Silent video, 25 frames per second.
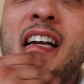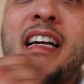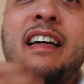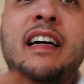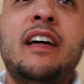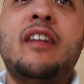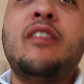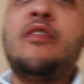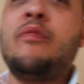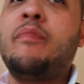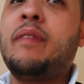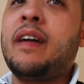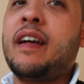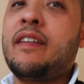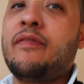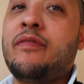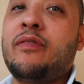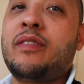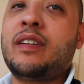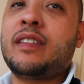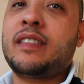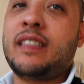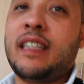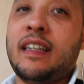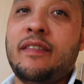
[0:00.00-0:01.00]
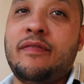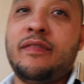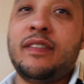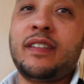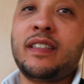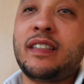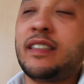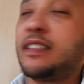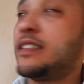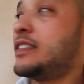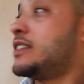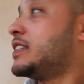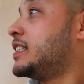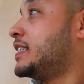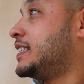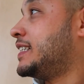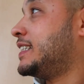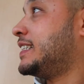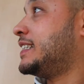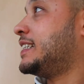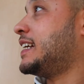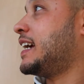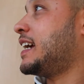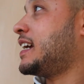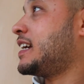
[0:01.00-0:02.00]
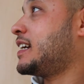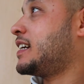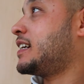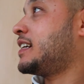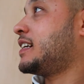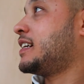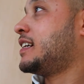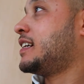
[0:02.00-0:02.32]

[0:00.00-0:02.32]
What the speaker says: I hope everyone's having a good day.